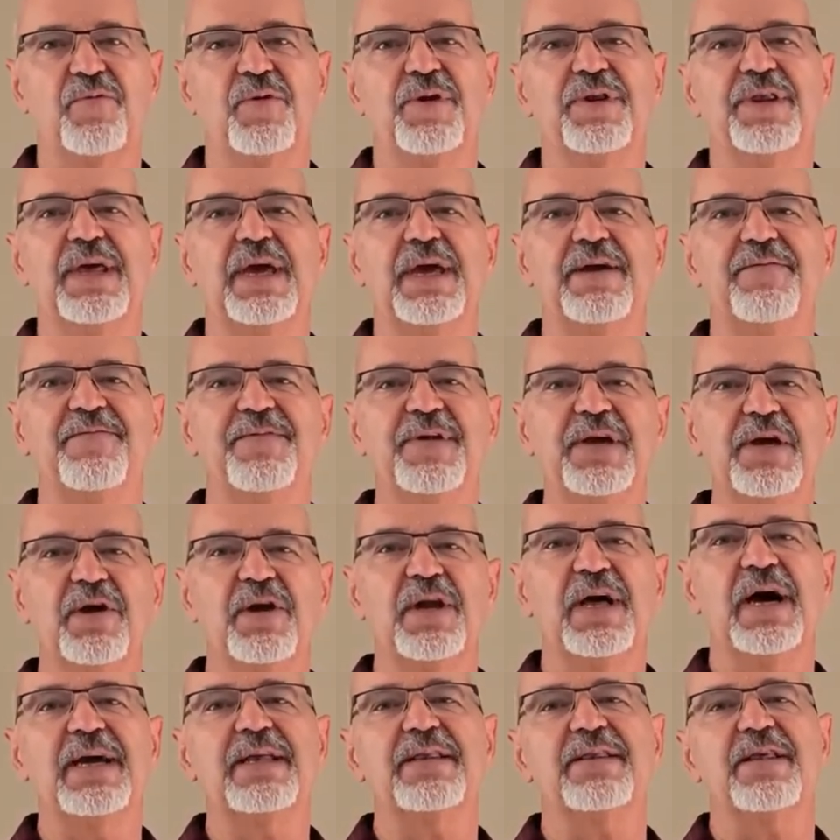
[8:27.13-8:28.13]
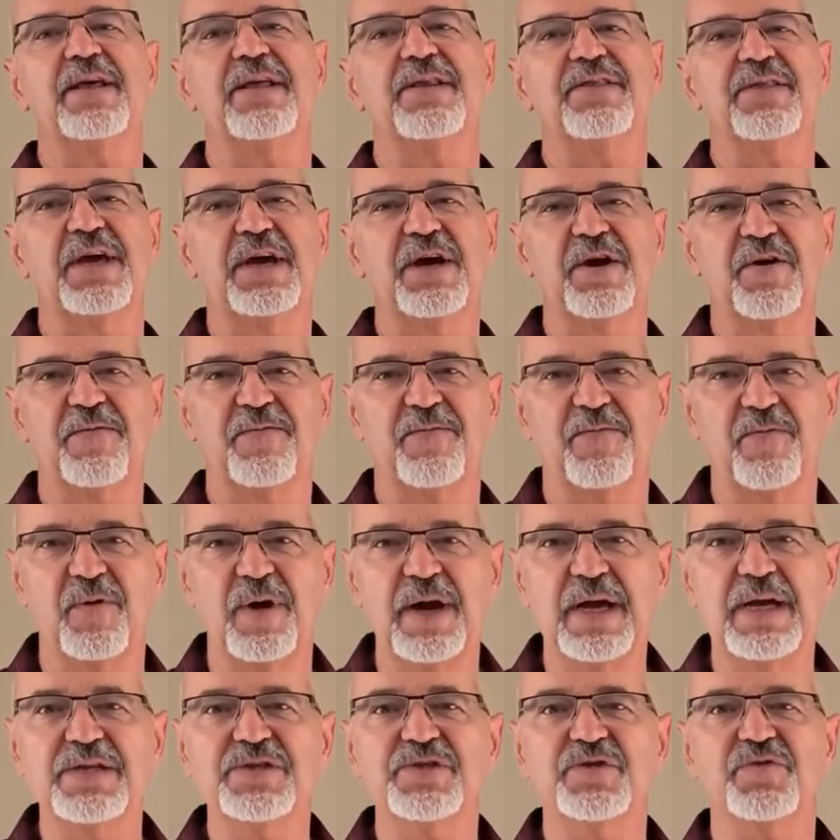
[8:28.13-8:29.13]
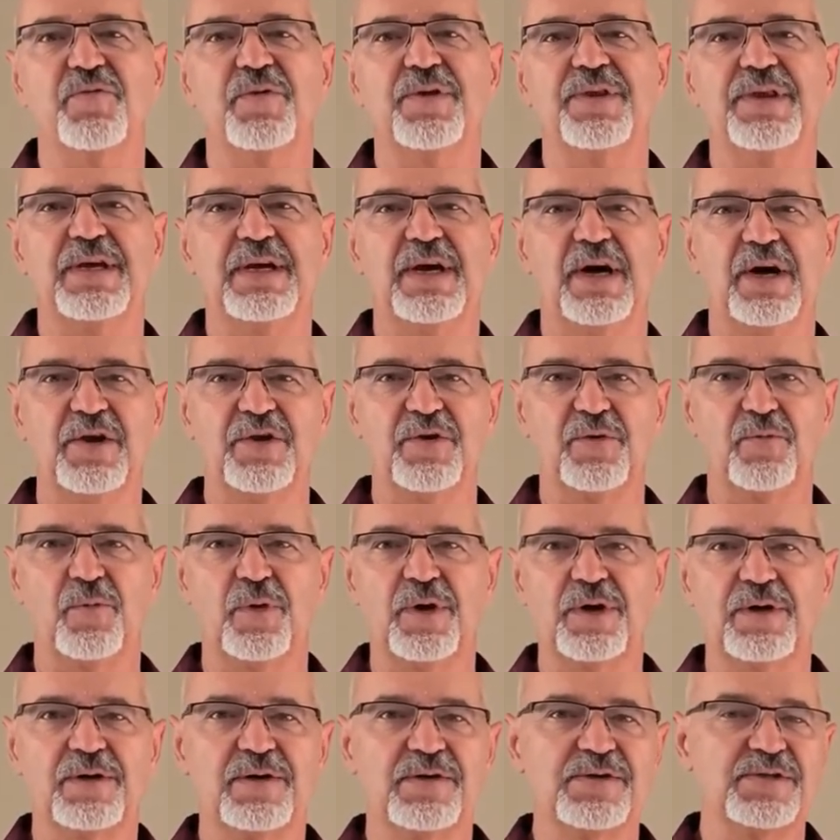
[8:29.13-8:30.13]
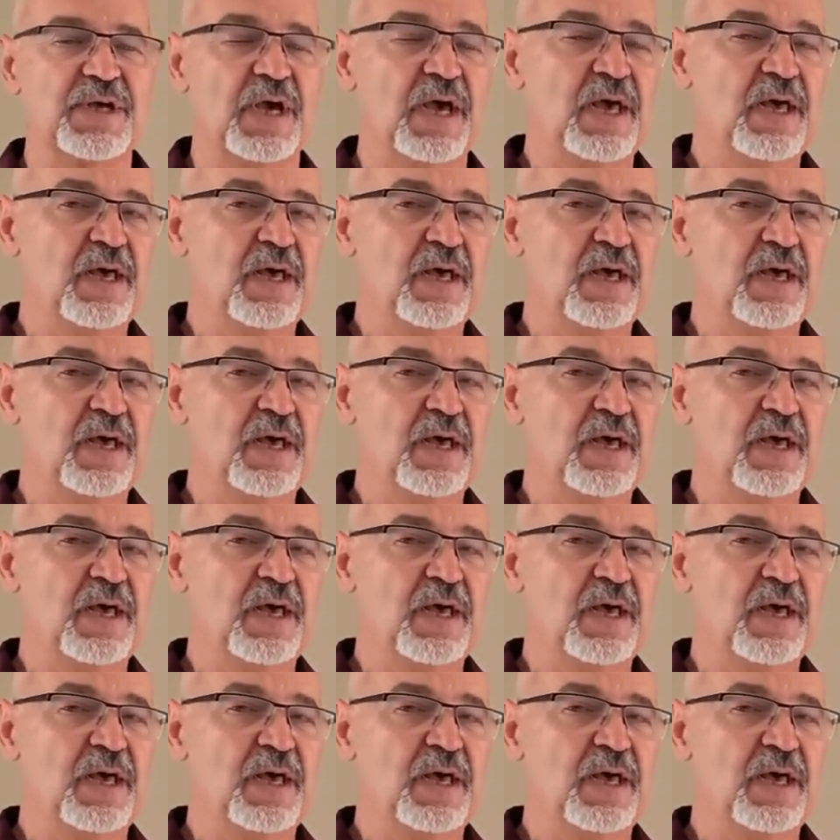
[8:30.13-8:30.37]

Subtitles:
when they feel like that they are friends with the other workers.